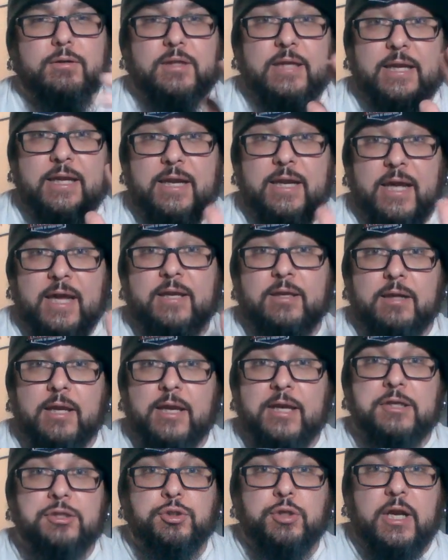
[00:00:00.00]
like it had an
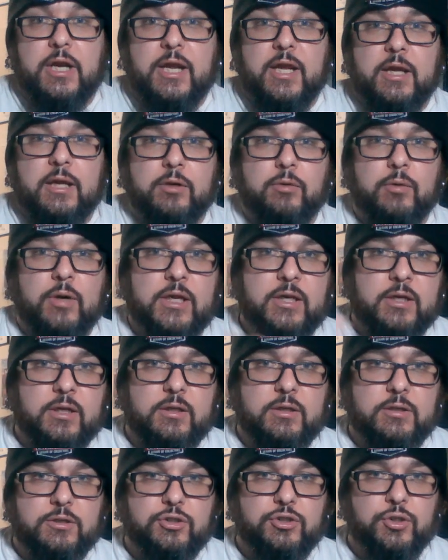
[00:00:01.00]
extra hand, right?
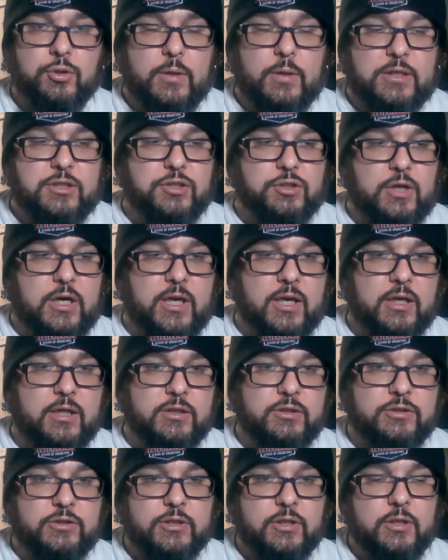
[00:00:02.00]
Two extra
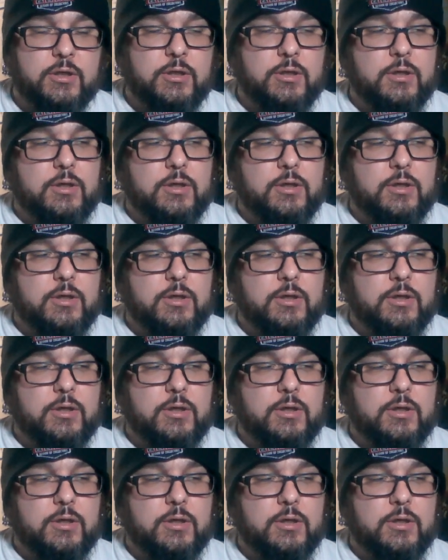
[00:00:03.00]
hands.